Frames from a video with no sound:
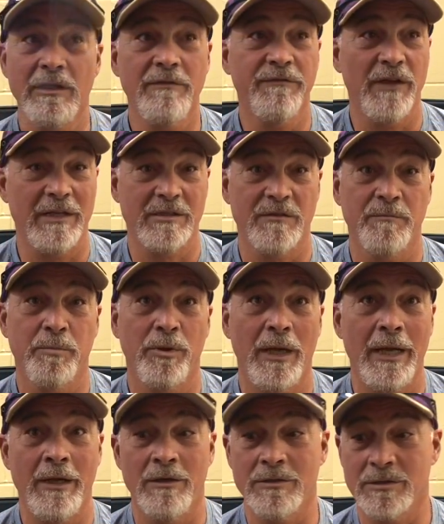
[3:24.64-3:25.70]
defensive
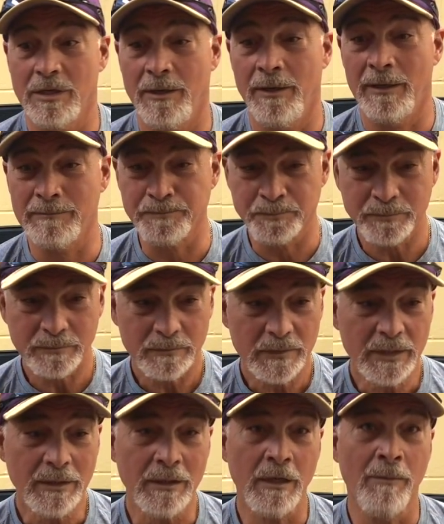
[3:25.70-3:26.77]
players,
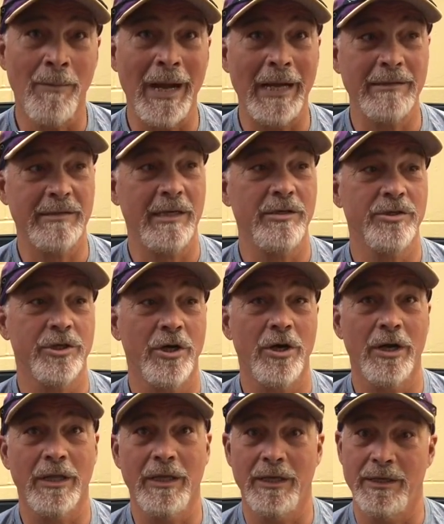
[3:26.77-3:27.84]
Amante
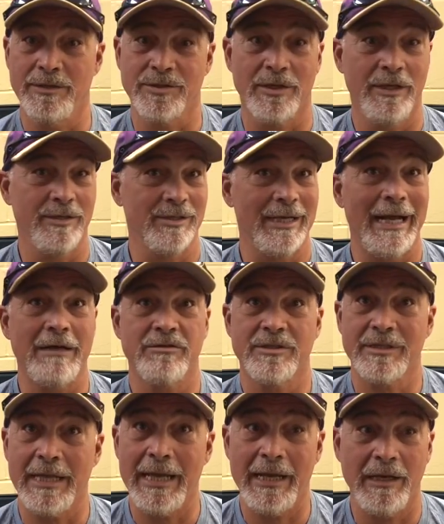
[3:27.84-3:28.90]
Jernigan is an
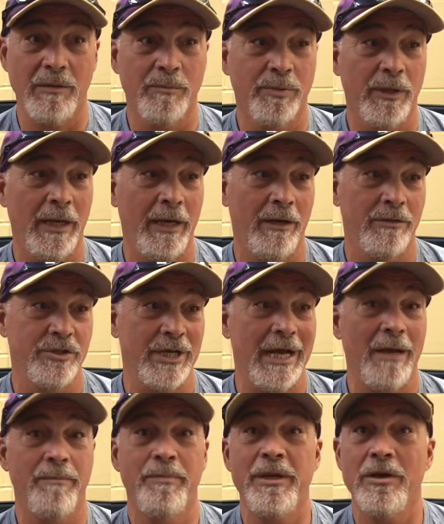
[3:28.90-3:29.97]
outstanding player.
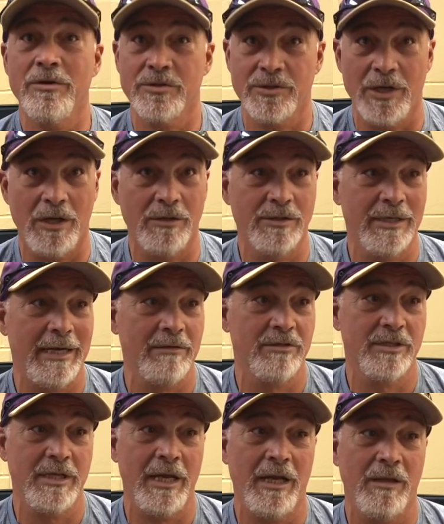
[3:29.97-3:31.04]
John Pearsall is an
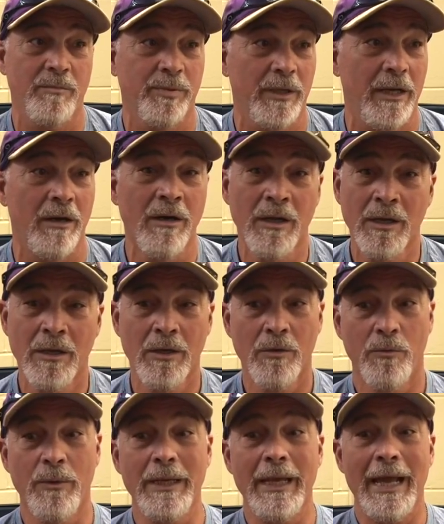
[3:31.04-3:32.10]
outstanding player.
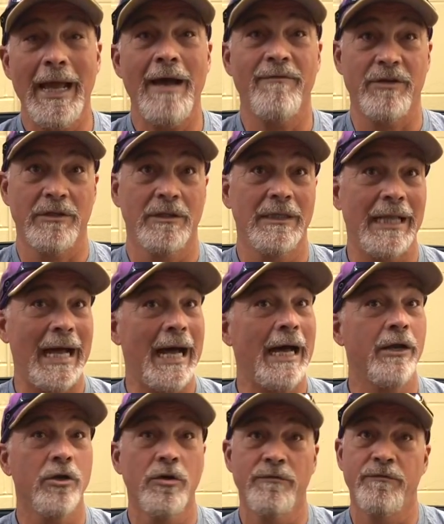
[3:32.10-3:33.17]
We have a
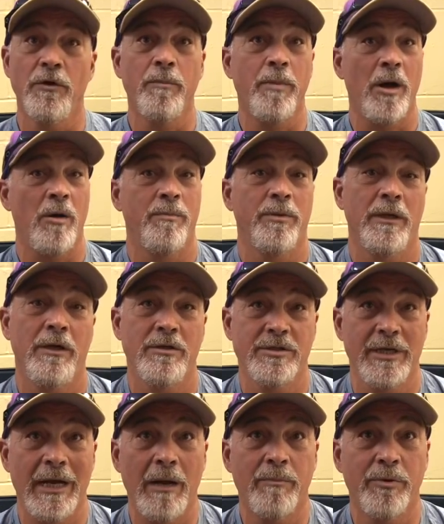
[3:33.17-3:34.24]
lot of good football players
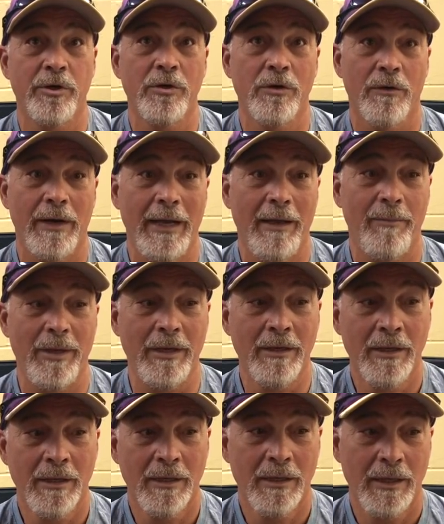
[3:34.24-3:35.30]
in our program. And
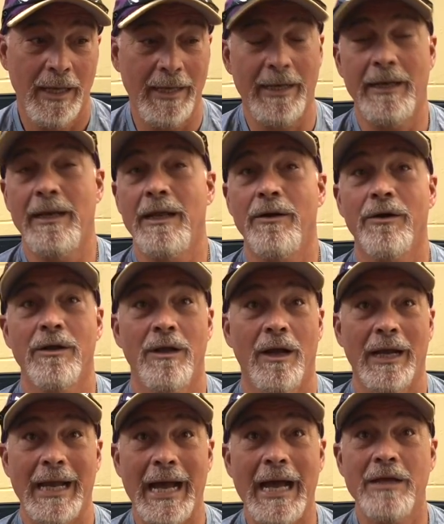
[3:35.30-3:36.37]
then there are
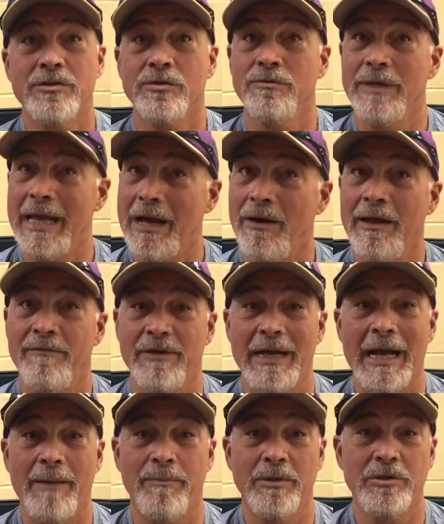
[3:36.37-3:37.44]
guys who now have an
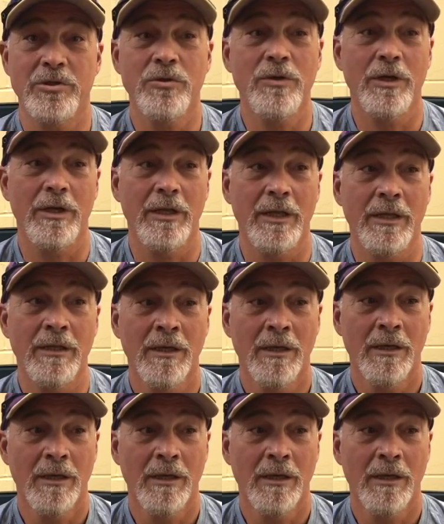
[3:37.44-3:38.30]
opportunity